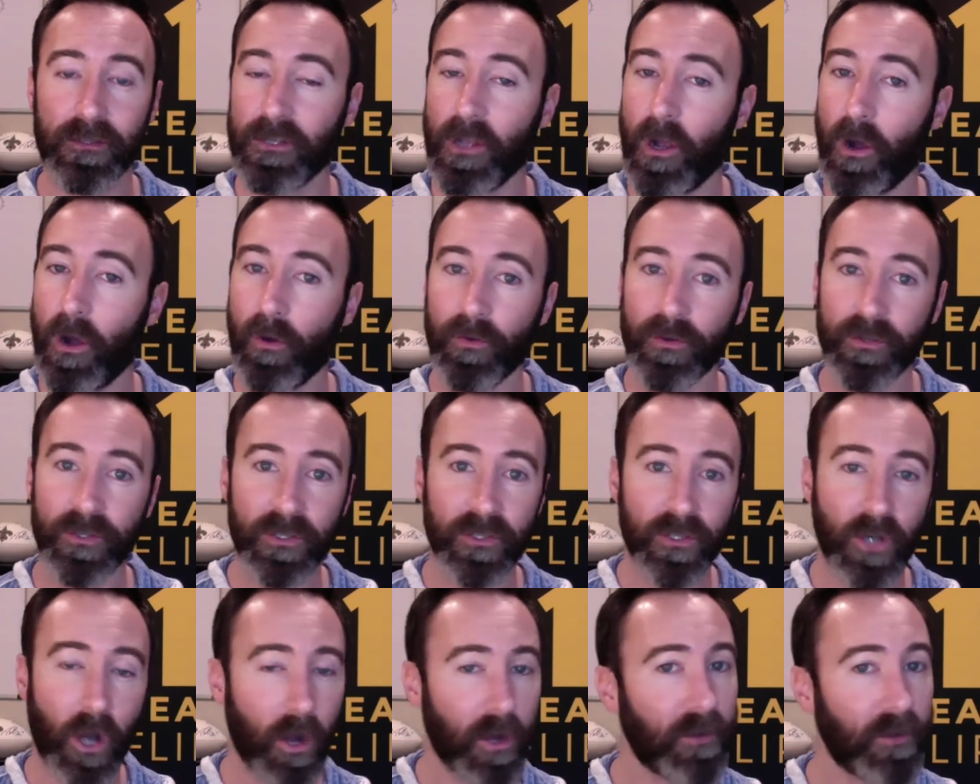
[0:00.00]
So
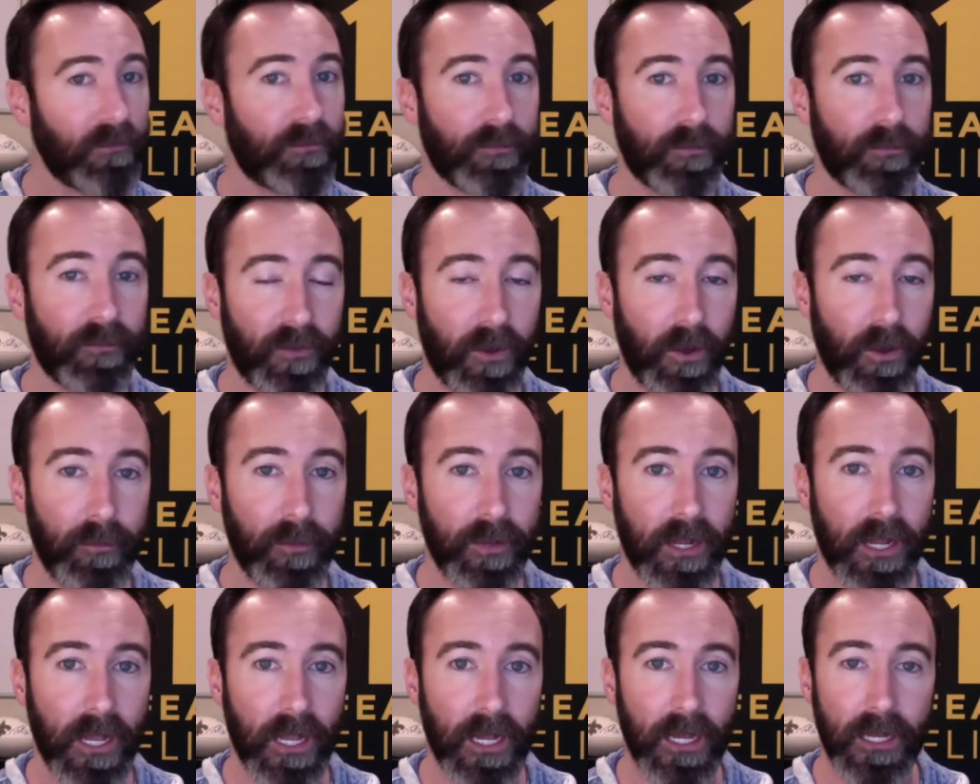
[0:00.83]
starting from the very
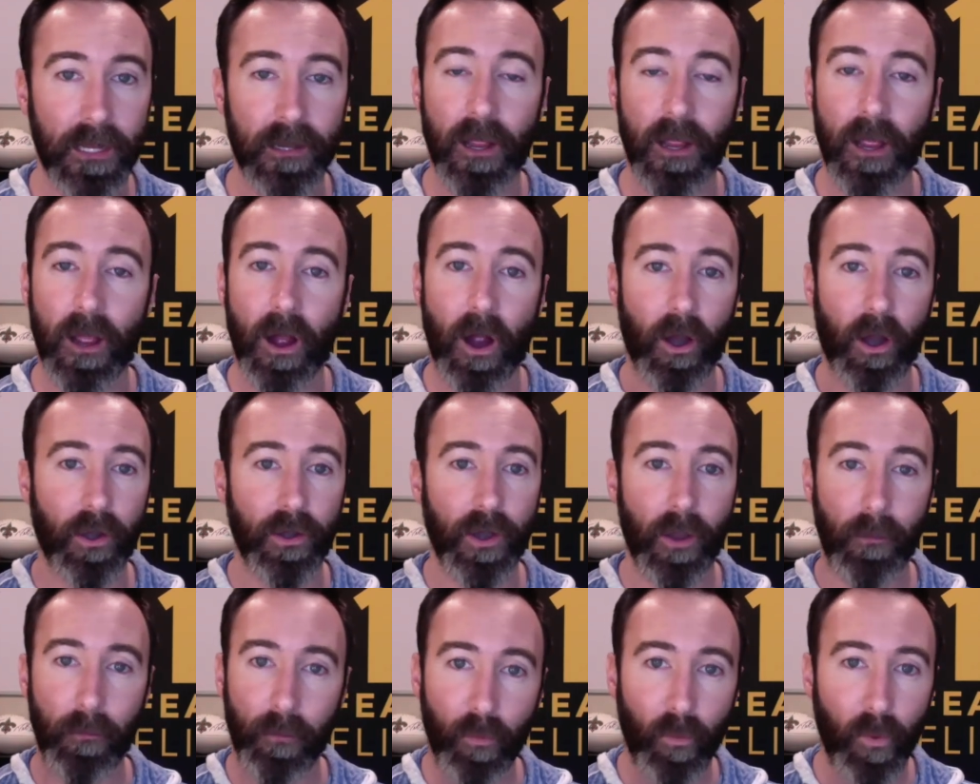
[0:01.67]
beginning, our
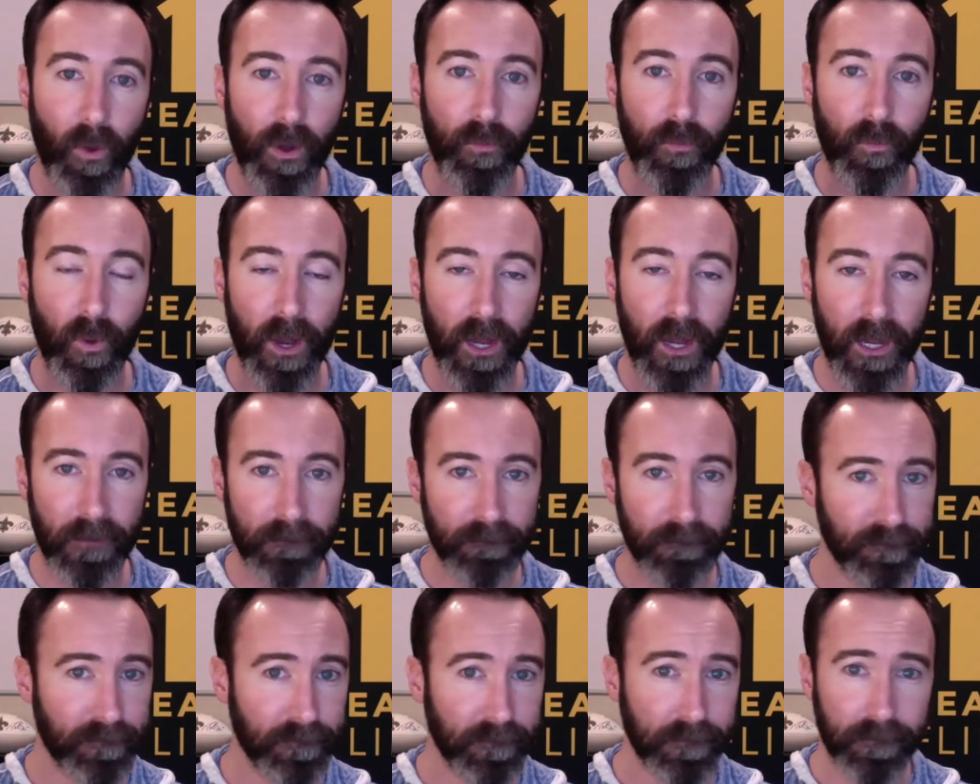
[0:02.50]
number 1
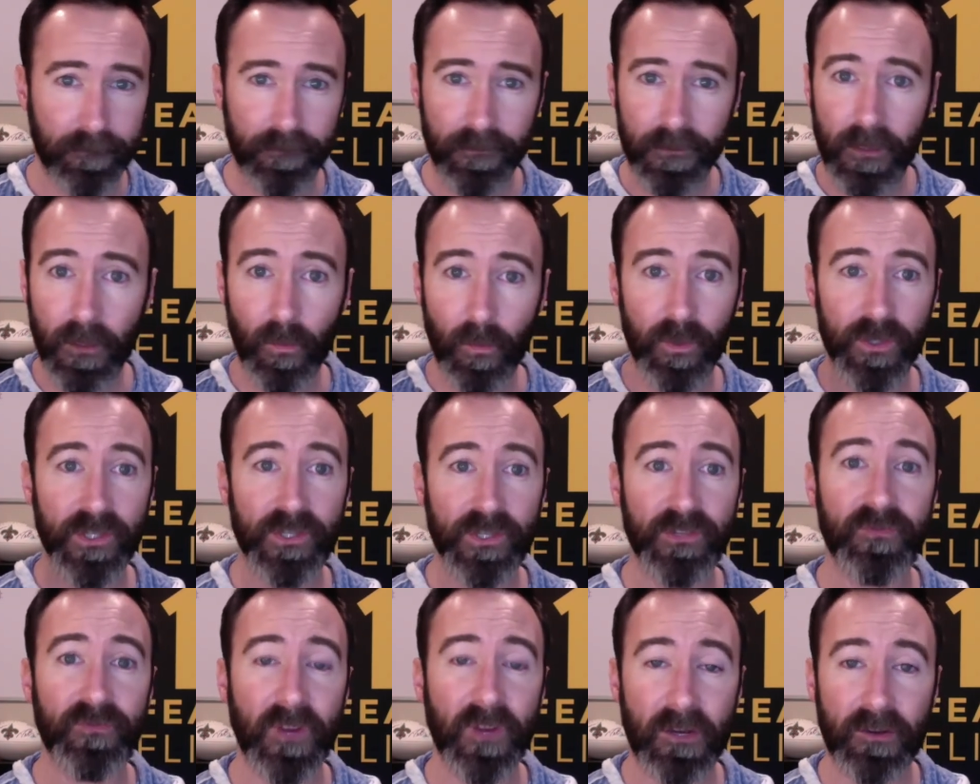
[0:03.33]
way, which
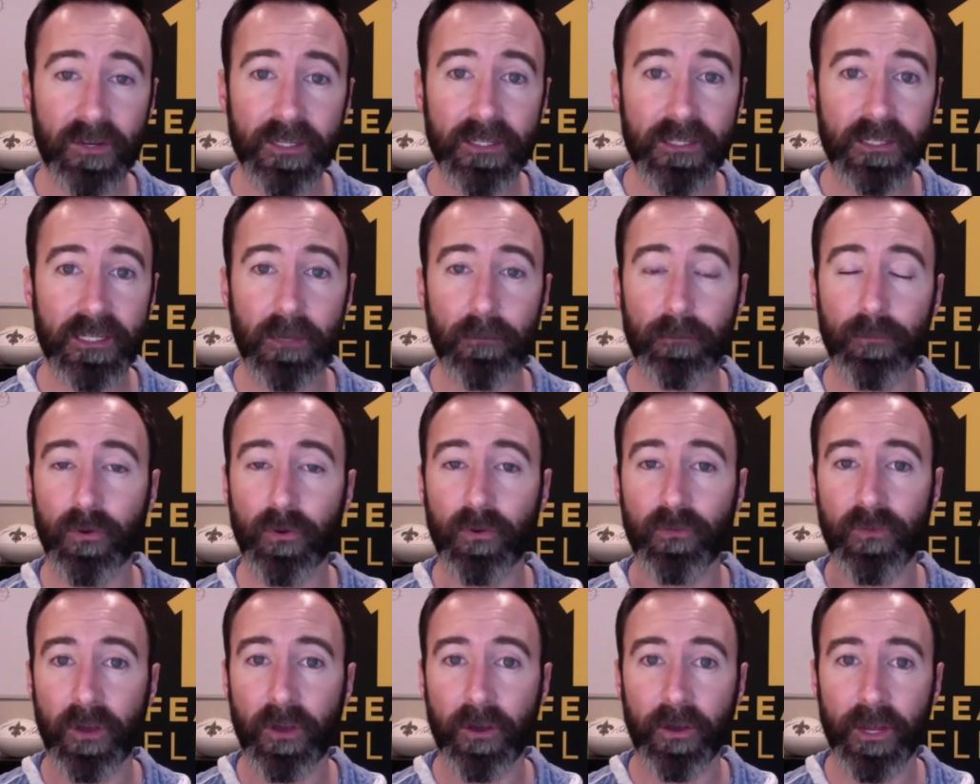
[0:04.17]
is very
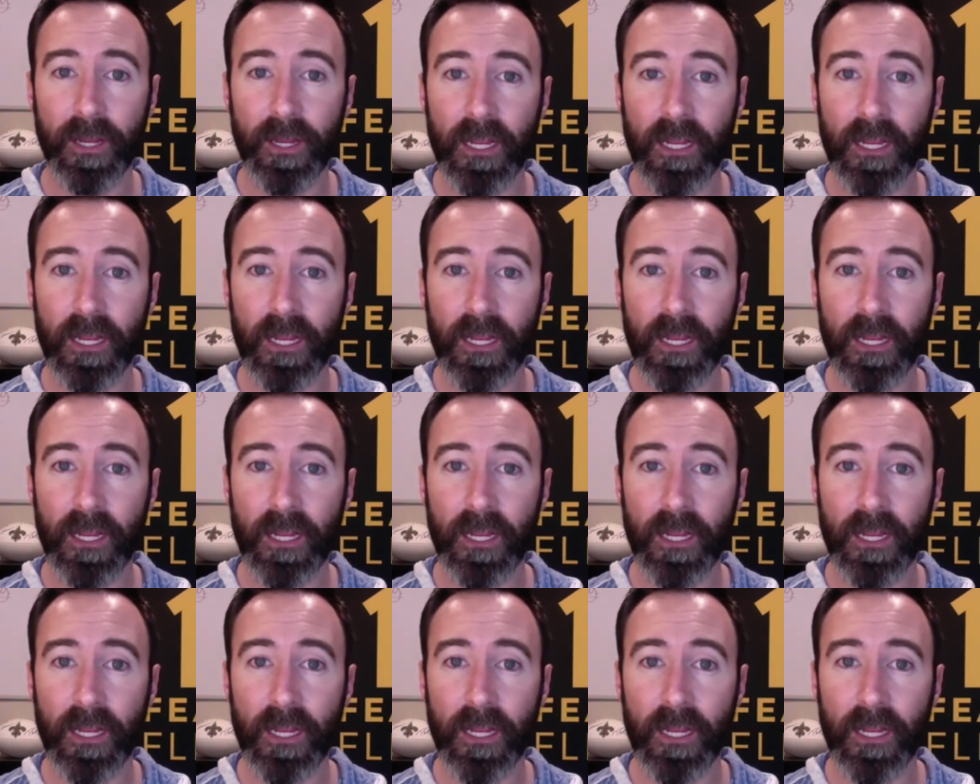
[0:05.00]
simple, very